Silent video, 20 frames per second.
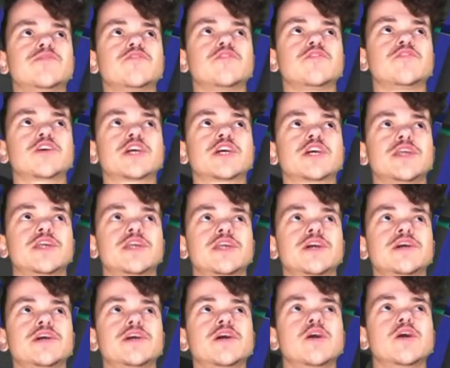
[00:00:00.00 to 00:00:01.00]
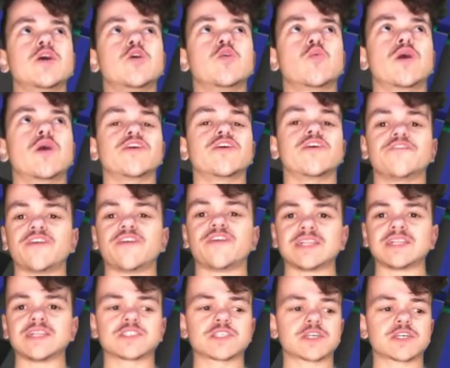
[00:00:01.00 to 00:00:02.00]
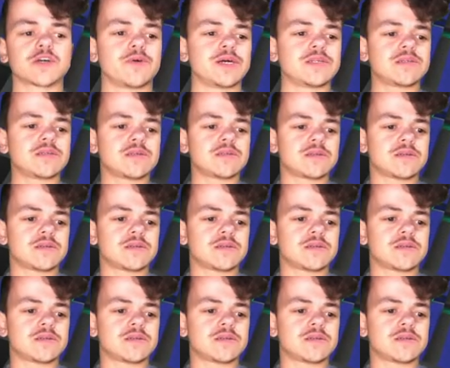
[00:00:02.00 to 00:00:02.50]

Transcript: you're looking at it, where the fans go in.